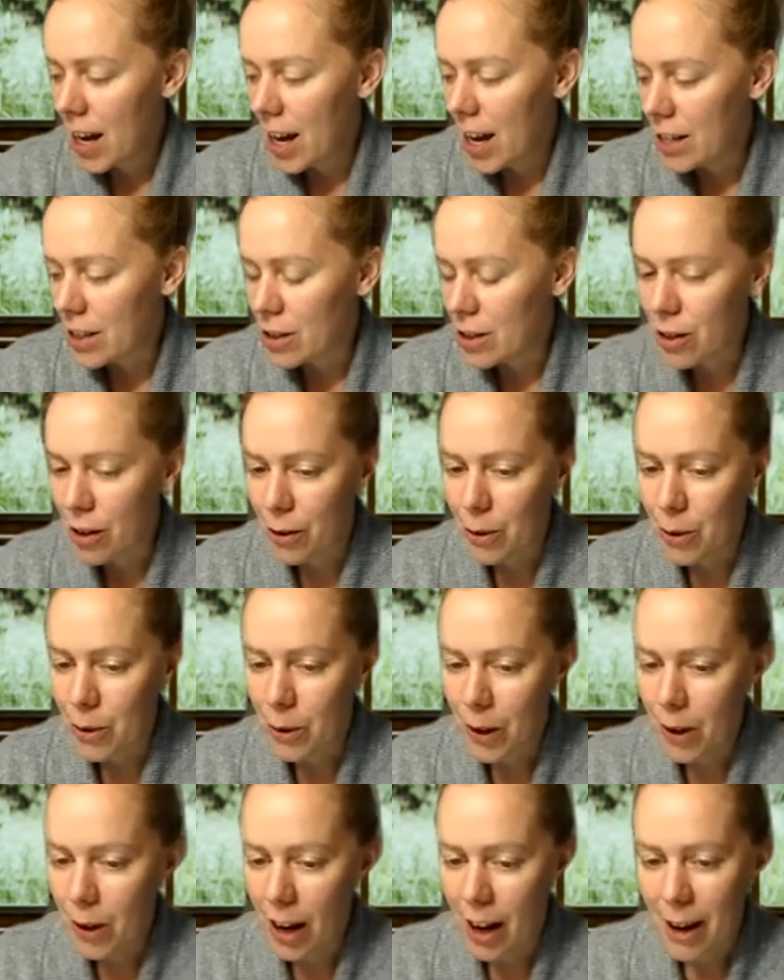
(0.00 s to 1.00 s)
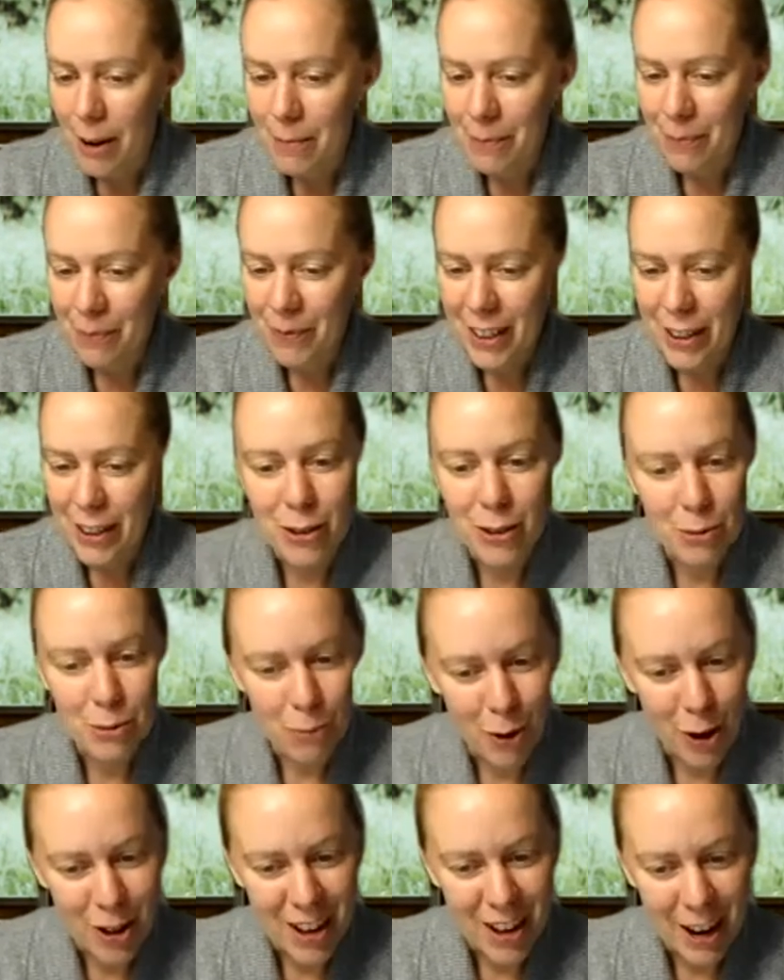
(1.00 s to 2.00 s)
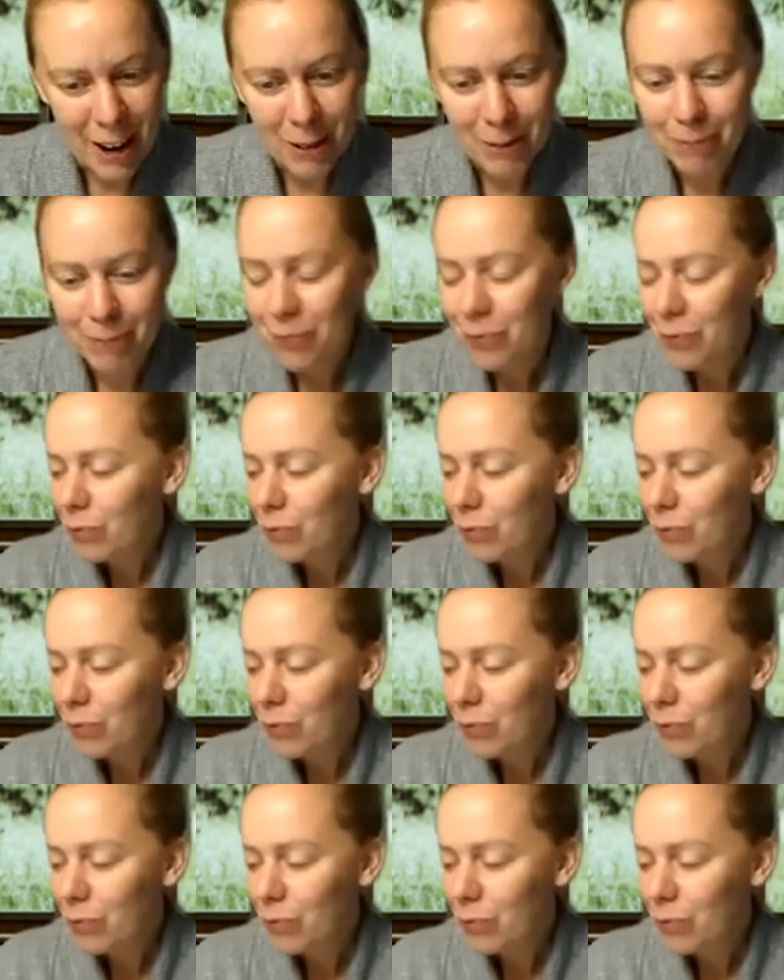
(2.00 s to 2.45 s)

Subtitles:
And so there's more there.